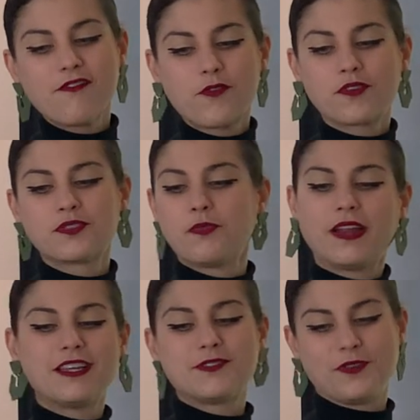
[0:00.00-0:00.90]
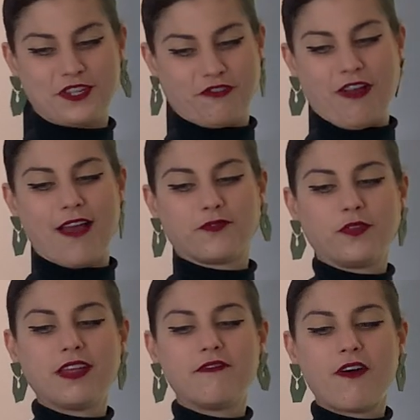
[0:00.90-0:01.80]
Of course, what is witchcraft?
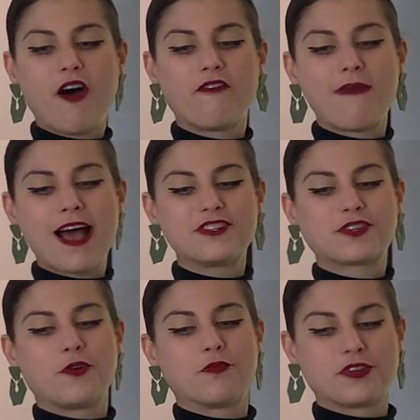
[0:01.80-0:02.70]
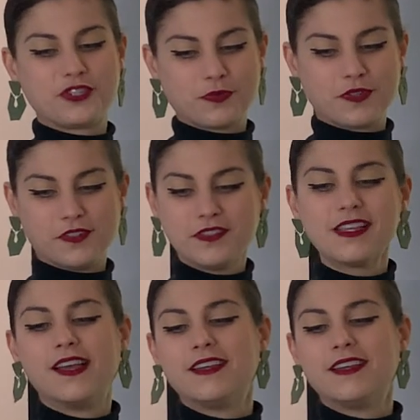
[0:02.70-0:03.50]
Will involve magical rituals,